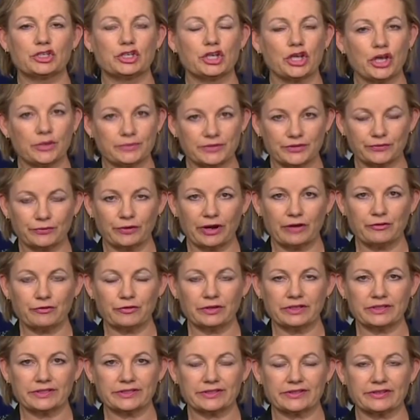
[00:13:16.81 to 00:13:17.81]
terms of
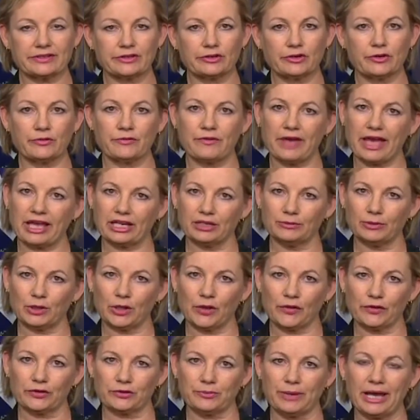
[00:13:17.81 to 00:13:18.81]
reference that are
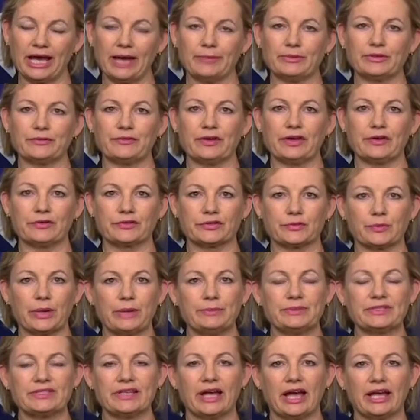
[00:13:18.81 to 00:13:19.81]
available on the Department of Health's
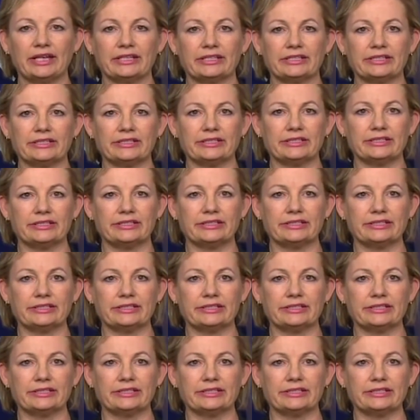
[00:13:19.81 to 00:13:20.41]
website